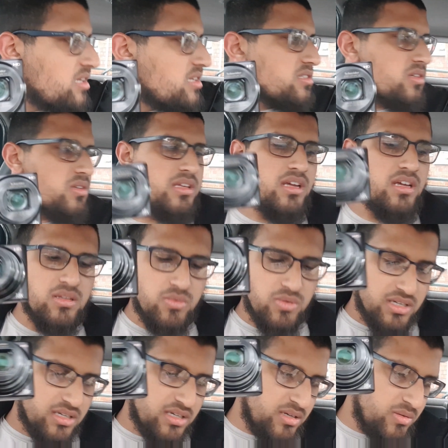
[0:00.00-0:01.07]
So the other
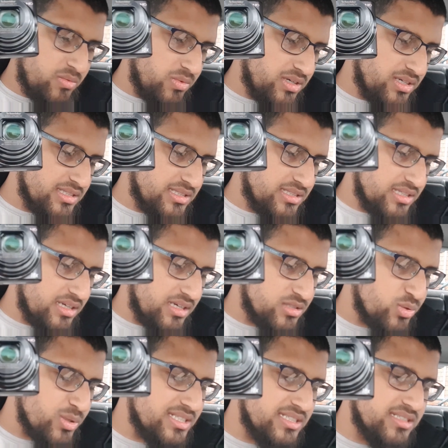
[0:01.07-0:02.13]
one was
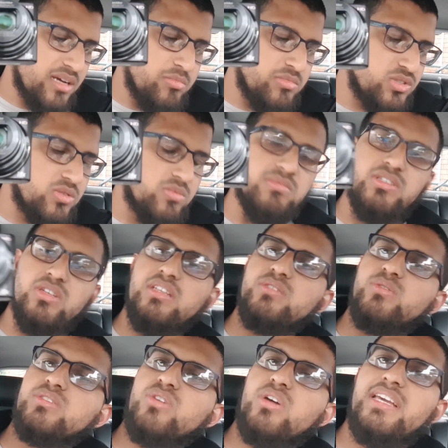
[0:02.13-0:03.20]
20 times zoom. So this
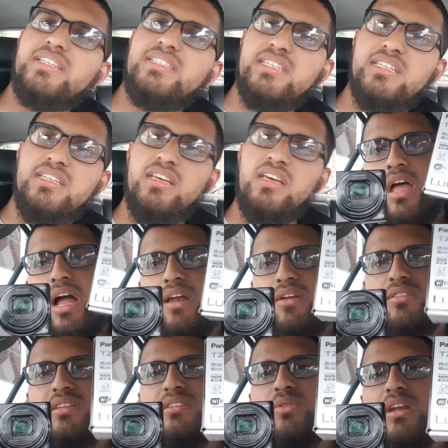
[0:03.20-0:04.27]
one's got 18. I know
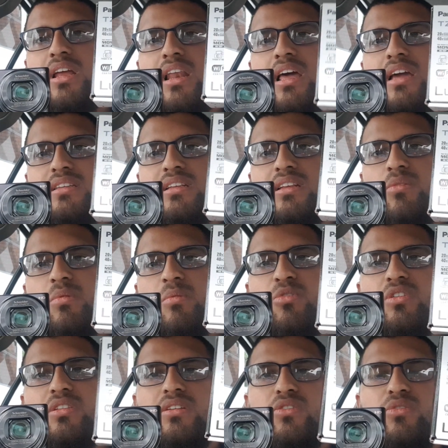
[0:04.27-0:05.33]
this one I liked a little bit
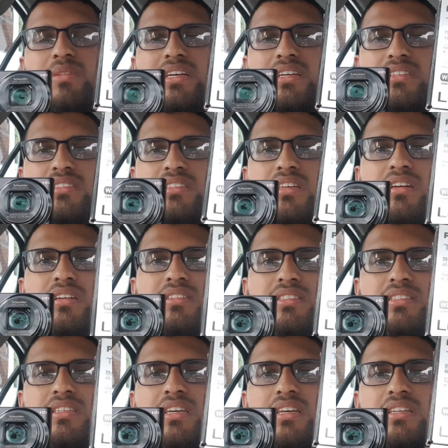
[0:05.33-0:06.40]
more, the Lumix, because
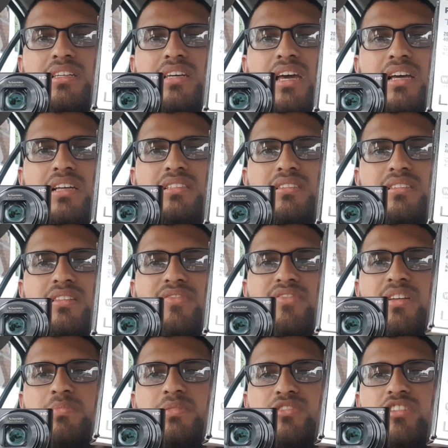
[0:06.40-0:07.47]
it had the
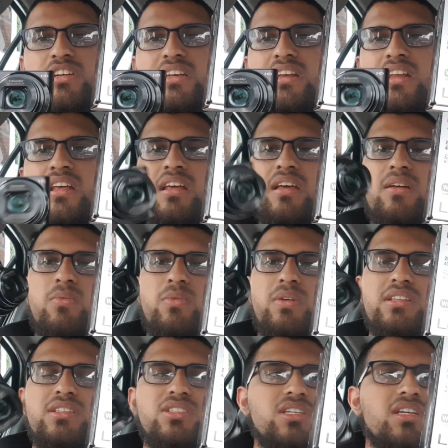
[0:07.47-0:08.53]
flip screen,
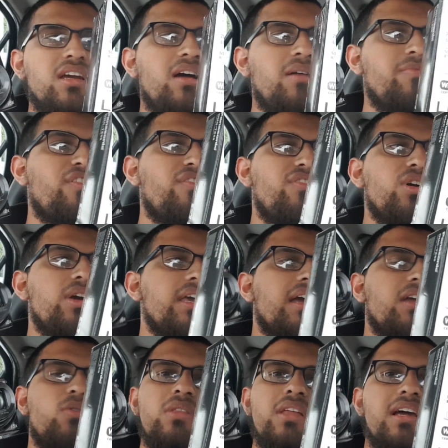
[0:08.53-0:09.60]
which for vlogging
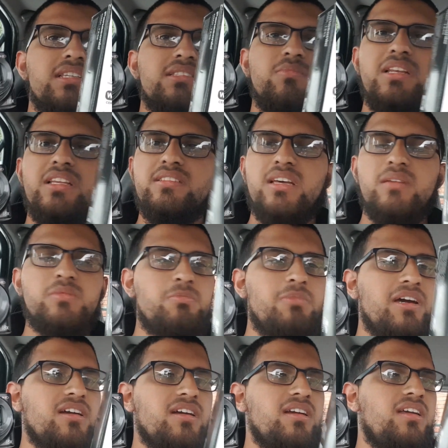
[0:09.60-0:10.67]
and all that is a million times
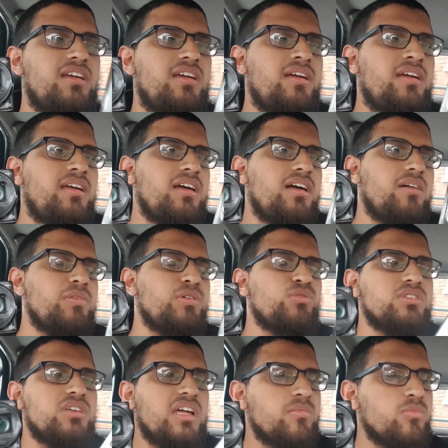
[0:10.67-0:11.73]
better. It
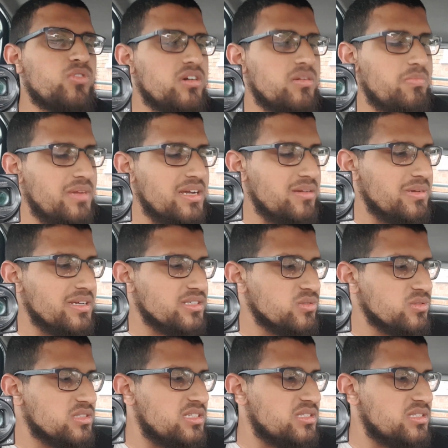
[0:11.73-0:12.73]
also had more megapixels.